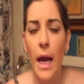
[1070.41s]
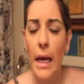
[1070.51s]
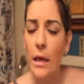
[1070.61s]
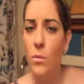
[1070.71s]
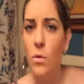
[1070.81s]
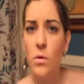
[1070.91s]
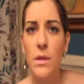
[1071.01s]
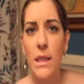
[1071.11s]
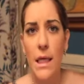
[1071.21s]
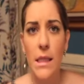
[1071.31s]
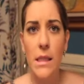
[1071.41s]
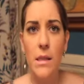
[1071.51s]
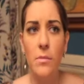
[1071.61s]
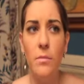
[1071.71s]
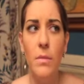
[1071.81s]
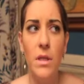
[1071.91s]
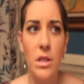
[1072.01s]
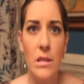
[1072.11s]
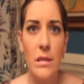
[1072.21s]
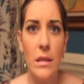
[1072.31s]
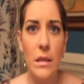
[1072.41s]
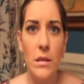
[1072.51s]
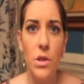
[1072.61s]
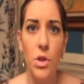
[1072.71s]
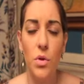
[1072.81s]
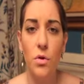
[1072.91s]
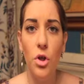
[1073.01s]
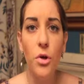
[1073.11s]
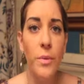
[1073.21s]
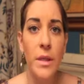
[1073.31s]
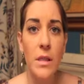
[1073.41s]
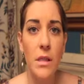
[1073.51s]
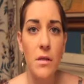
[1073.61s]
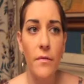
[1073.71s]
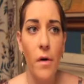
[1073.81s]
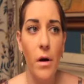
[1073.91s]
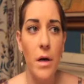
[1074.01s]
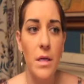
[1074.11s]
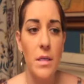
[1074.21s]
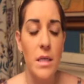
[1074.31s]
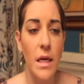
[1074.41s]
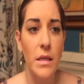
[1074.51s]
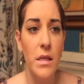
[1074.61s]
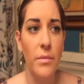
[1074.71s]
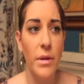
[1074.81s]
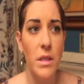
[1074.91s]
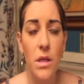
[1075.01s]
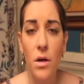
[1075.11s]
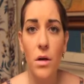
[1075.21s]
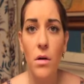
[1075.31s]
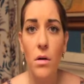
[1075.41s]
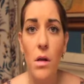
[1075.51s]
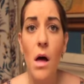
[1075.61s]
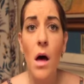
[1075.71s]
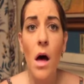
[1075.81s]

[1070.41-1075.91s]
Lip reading: animals as much as it is to humans as far as the antibacterial